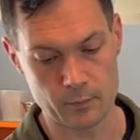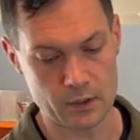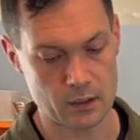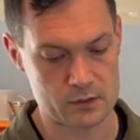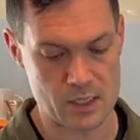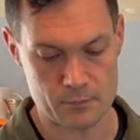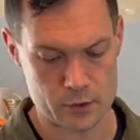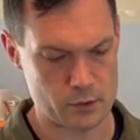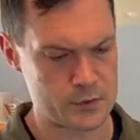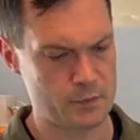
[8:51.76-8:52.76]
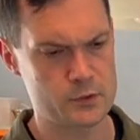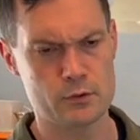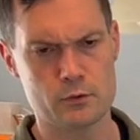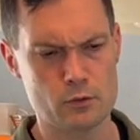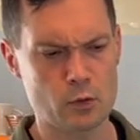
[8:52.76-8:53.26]
in temperatures up
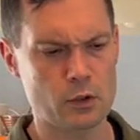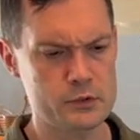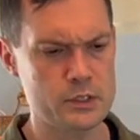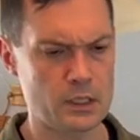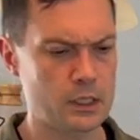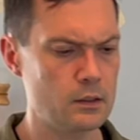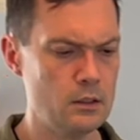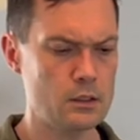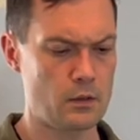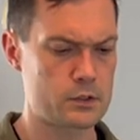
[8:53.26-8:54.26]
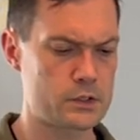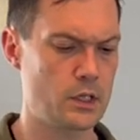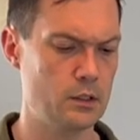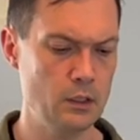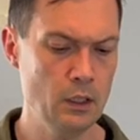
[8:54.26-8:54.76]
to close to 90 in the
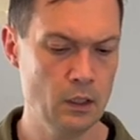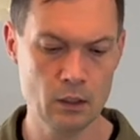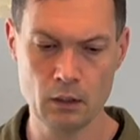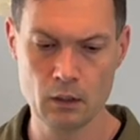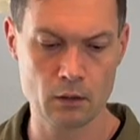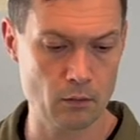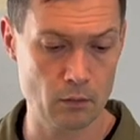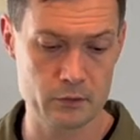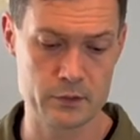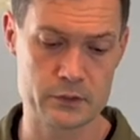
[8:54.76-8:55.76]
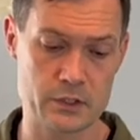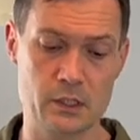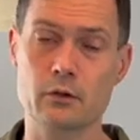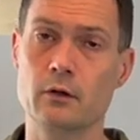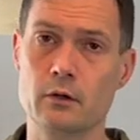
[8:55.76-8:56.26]
sun. You can
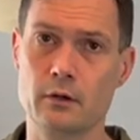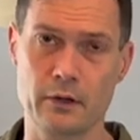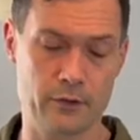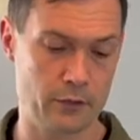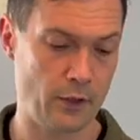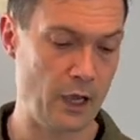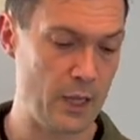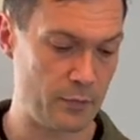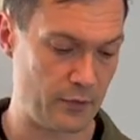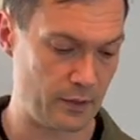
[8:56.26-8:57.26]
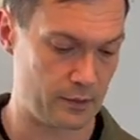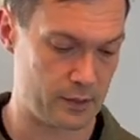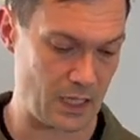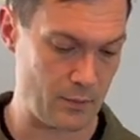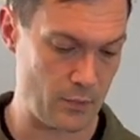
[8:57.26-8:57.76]
see they're hypothetically
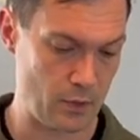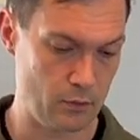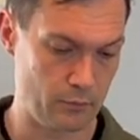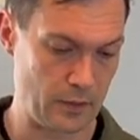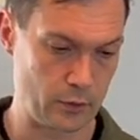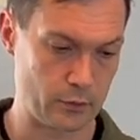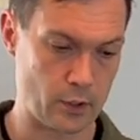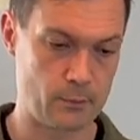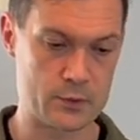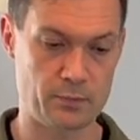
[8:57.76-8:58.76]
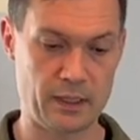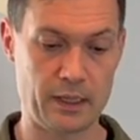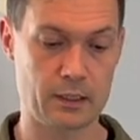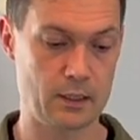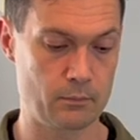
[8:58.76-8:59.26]
camo. They look almost
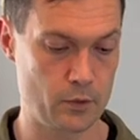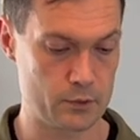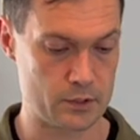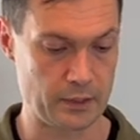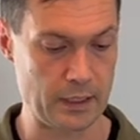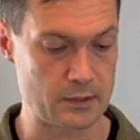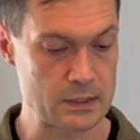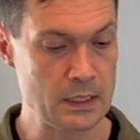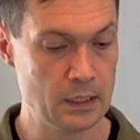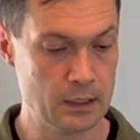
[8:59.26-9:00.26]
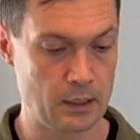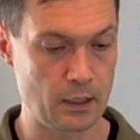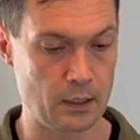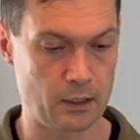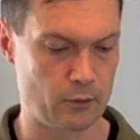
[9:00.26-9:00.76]
black in most light
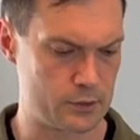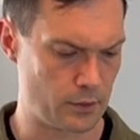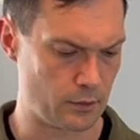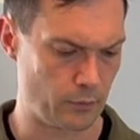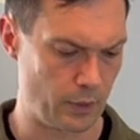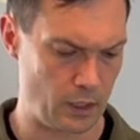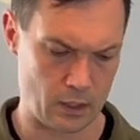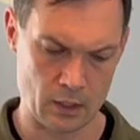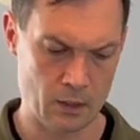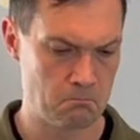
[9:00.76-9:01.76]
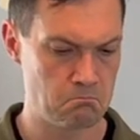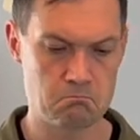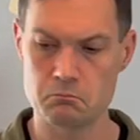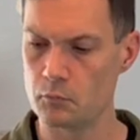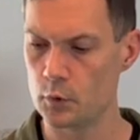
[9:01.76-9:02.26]
or dark gray.
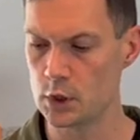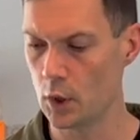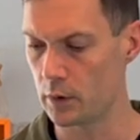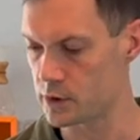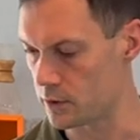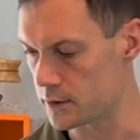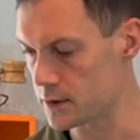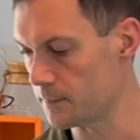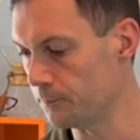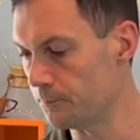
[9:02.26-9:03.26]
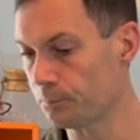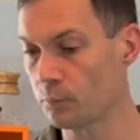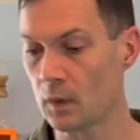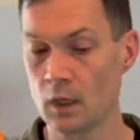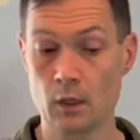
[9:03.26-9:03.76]
No issues.
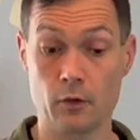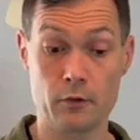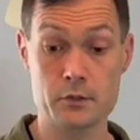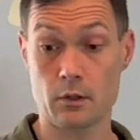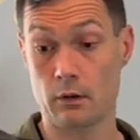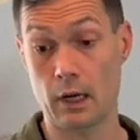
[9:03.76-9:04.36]
These are